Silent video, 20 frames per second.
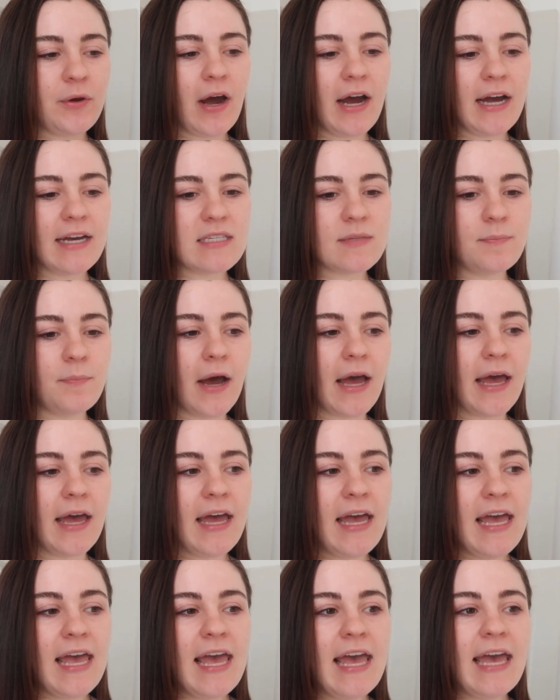guys, but
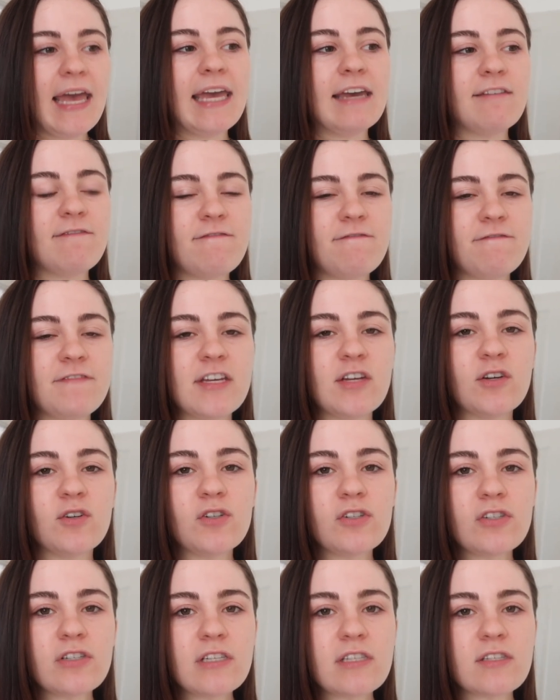it
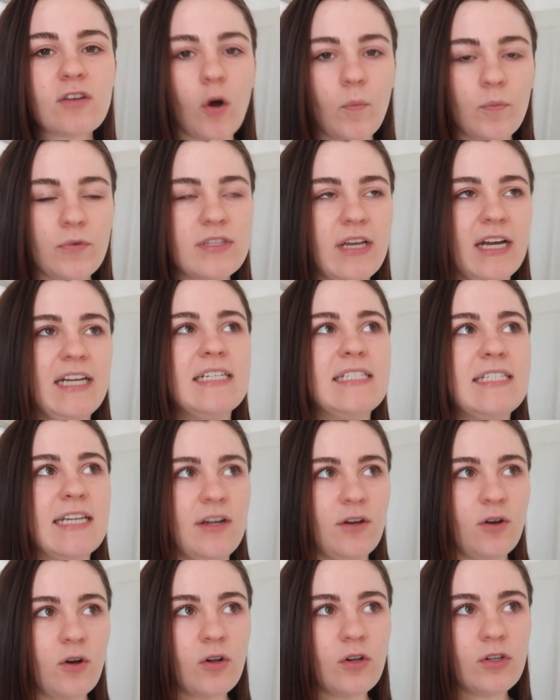feels almost
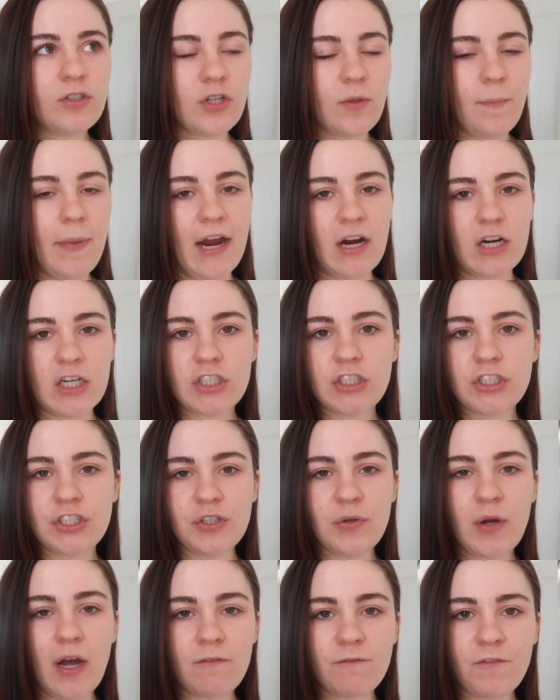identical to the
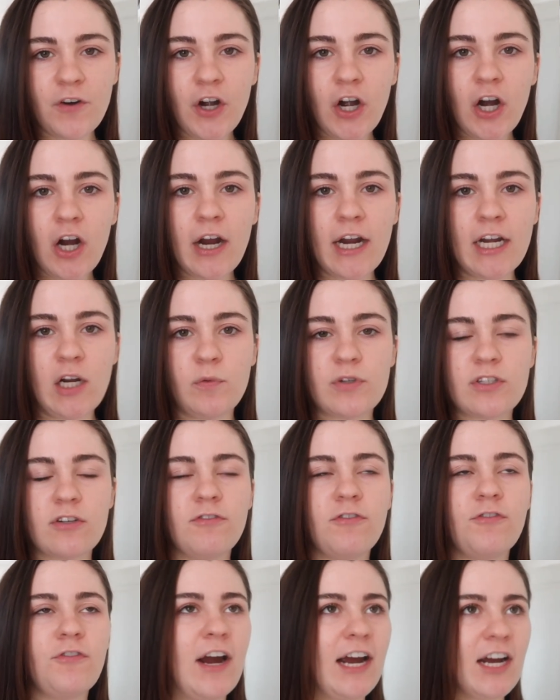Parachute comforter and it was a
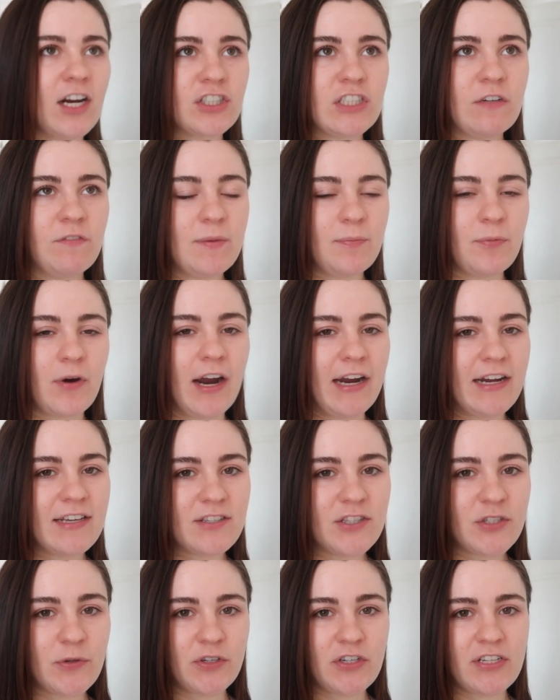fraction of the price
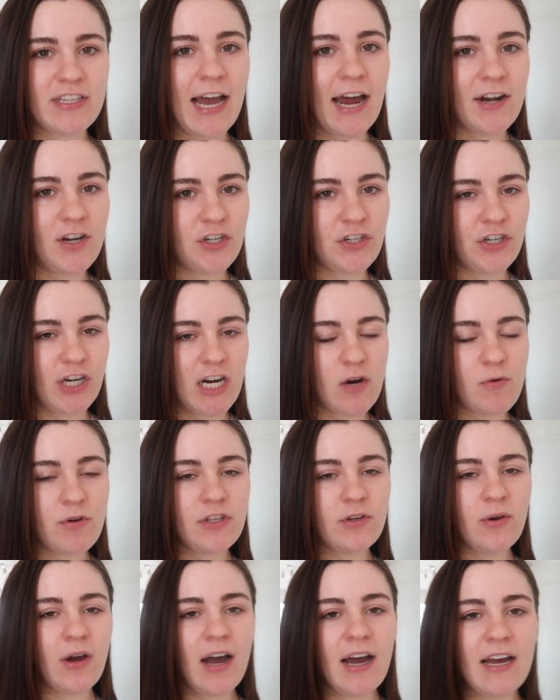and so I just had to share it
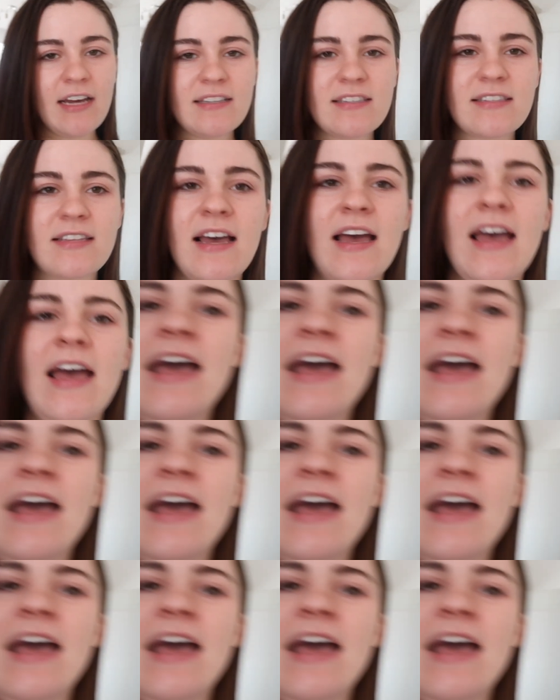with you guys.